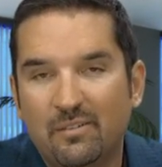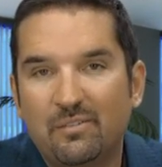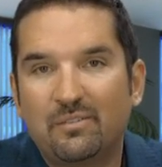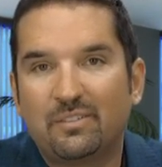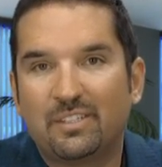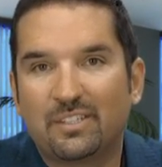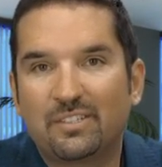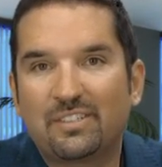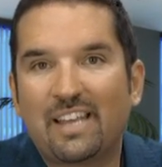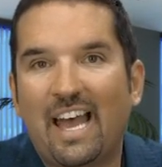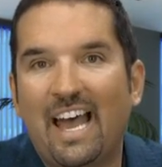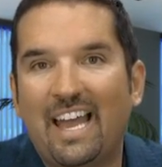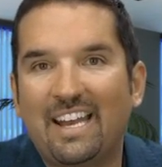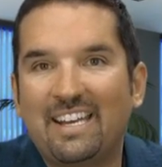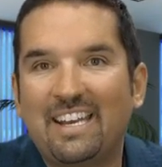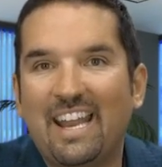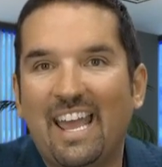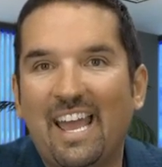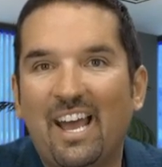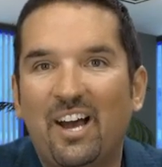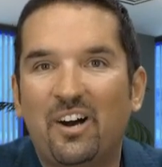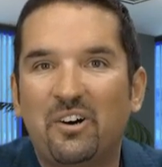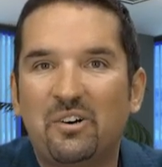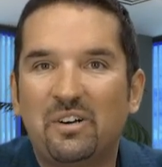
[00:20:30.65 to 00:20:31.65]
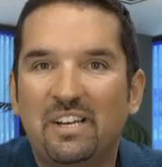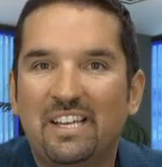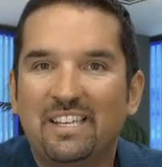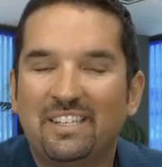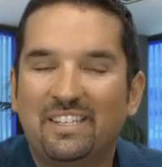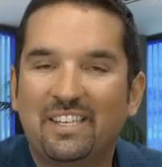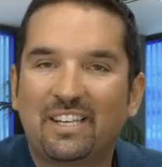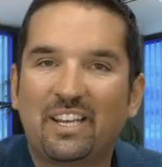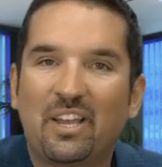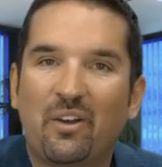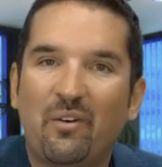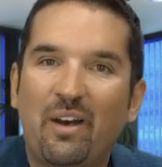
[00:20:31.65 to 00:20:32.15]
Decide now
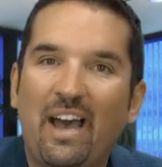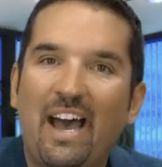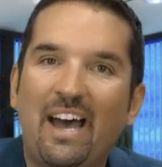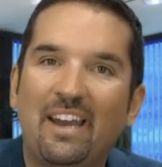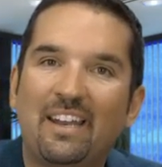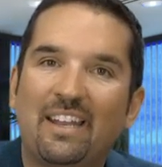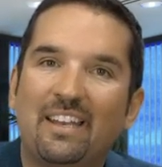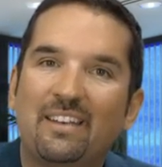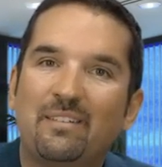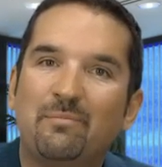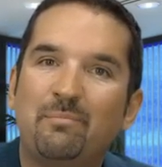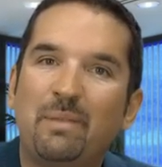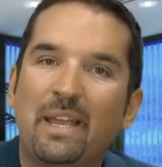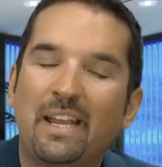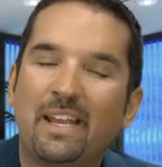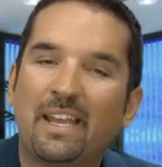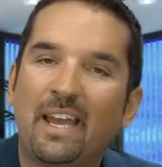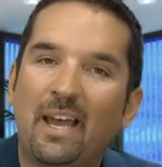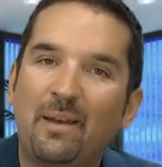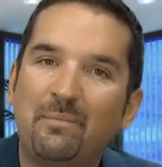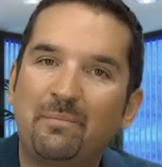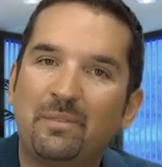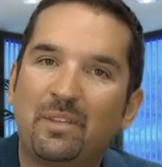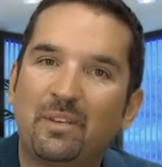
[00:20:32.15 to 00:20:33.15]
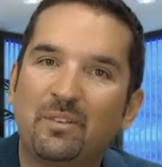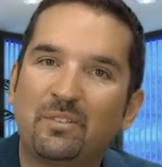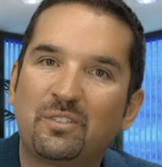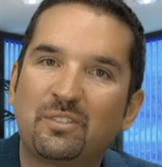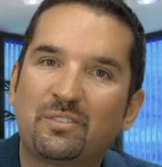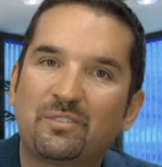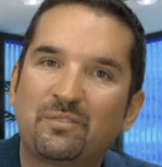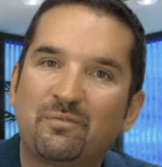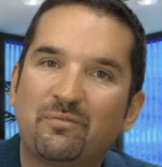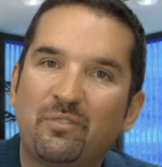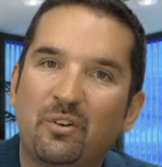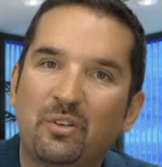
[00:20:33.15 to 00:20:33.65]
to go out and pick up
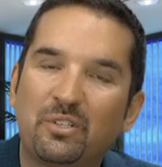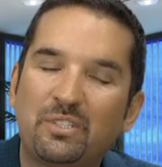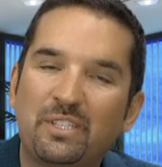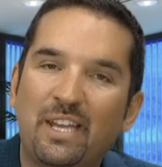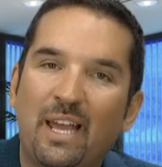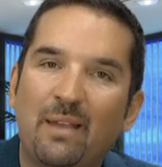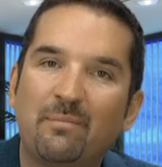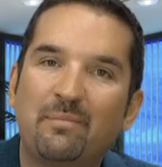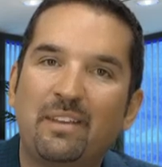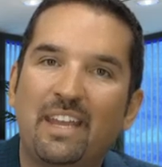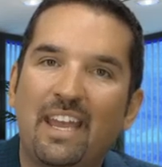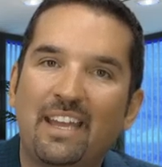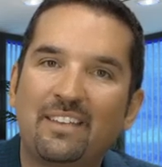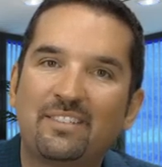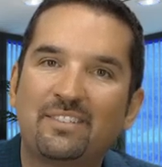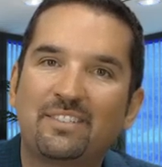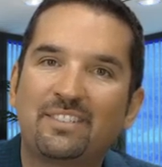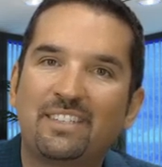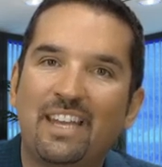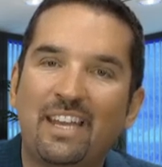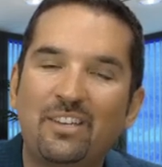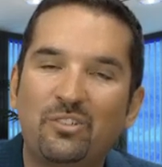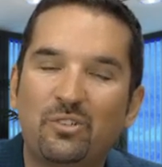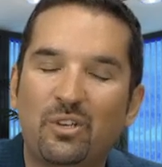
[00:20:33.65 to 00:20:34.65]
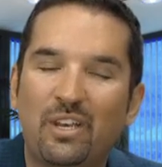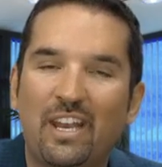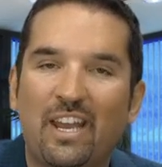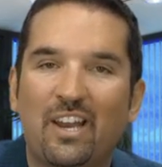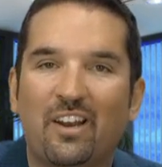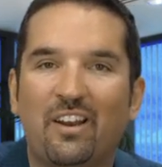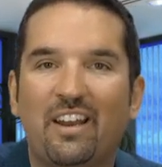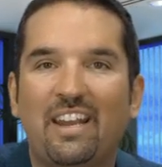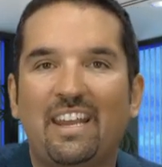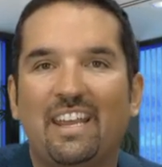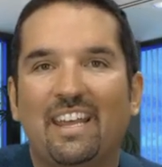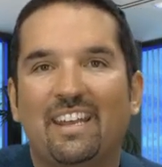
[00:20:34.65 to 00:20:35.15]
those first-time guest
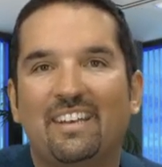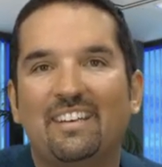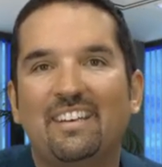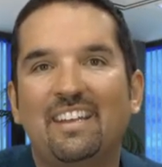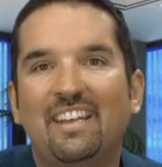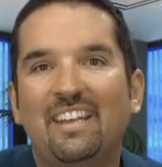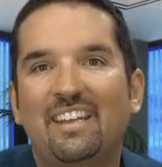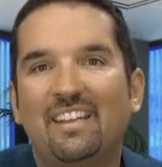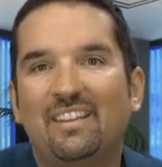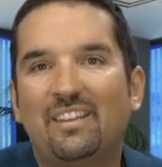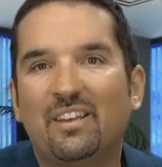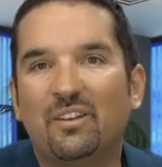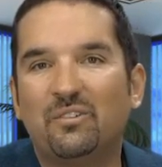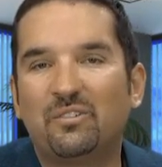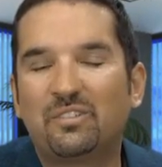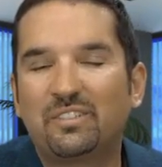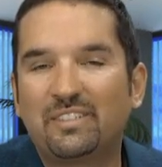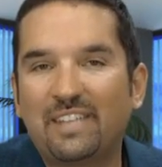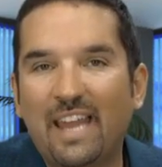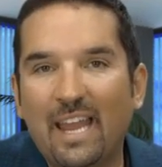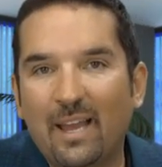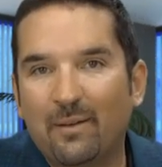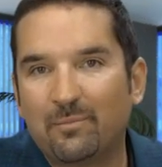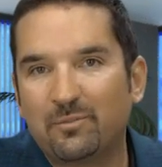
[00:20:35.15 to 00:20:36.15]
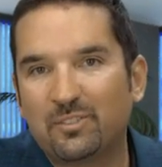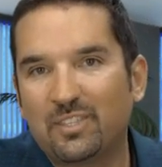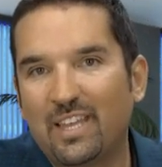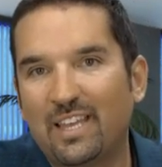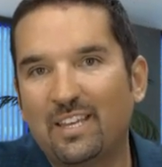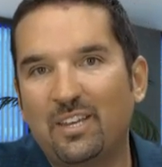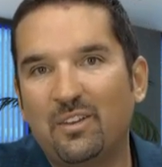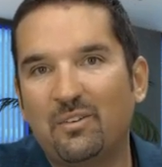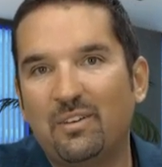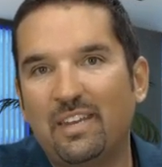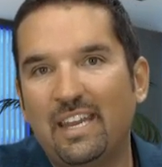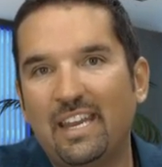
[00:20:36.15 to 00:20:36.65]
stationery and those stamps that
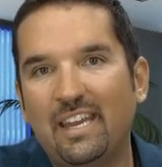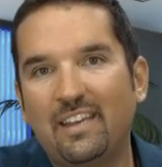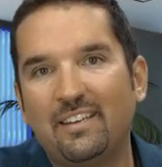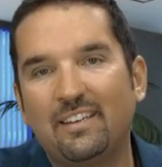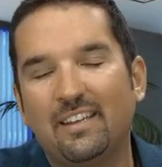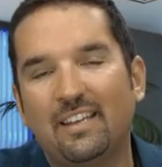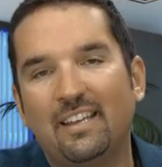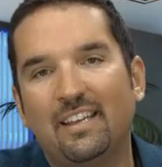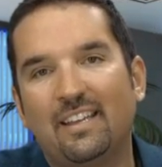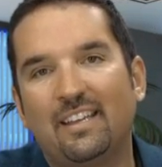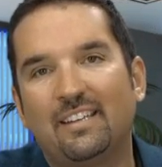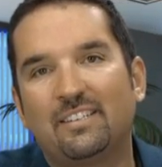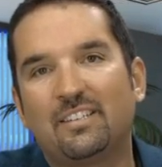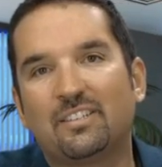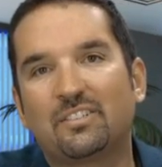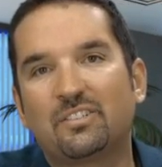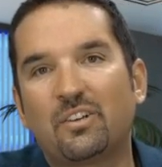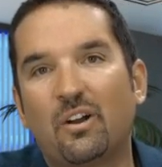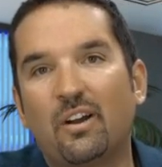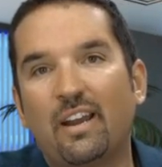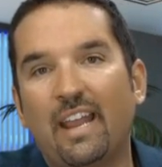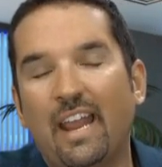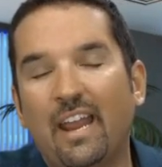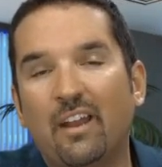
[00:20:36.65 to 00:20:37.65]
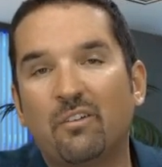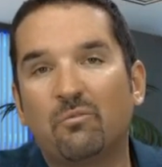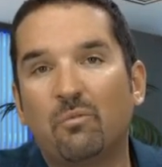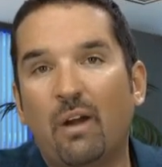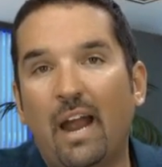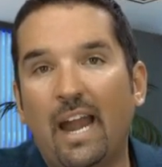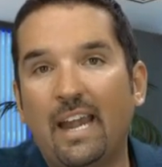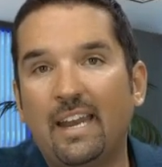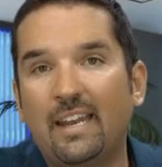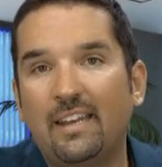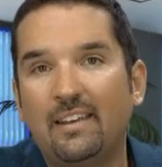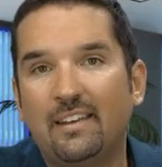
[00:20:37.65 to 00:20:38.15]
you need to start
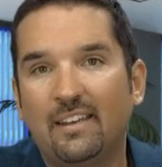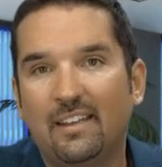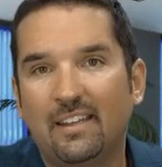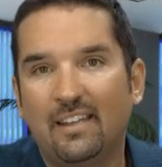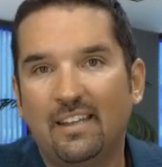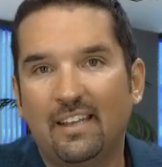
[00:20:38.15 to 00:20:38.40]
handwriting.